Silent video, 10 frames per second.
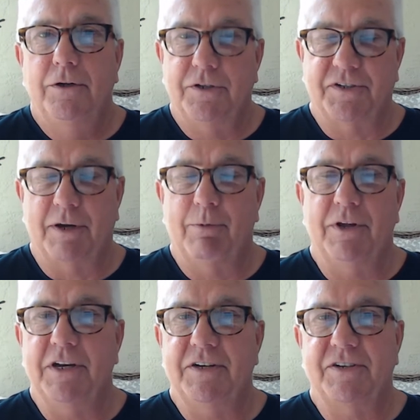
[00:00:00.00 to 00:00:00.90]
to some of
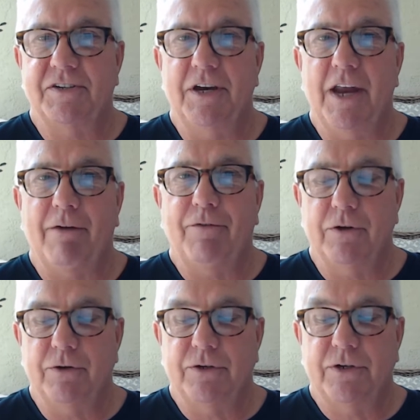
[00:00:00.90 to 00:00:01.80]
the nieces and
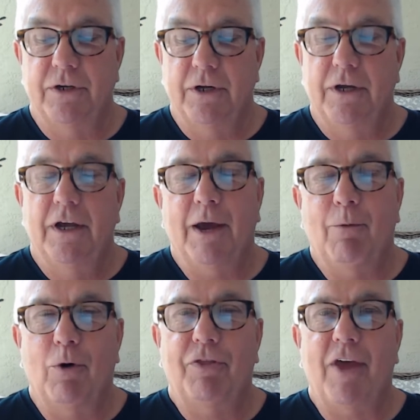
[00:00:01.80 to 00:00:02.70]
nephews,
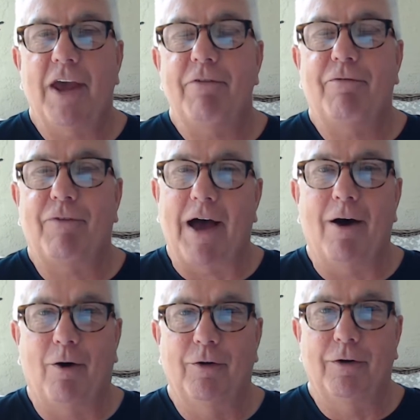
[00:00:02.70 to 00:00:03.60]
and what they
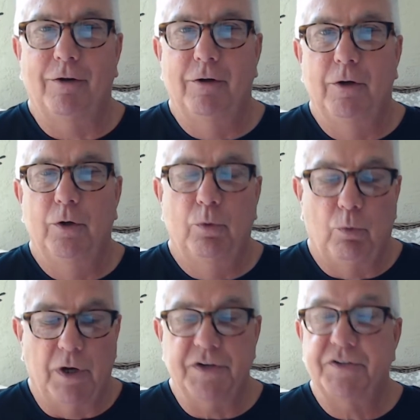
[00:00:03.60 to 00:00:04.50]
found
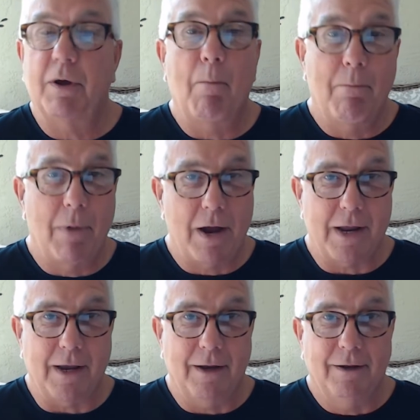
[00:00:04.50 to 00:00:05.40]
was
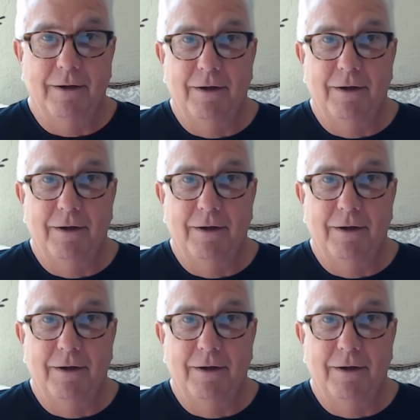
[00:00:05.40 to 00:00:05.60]
money.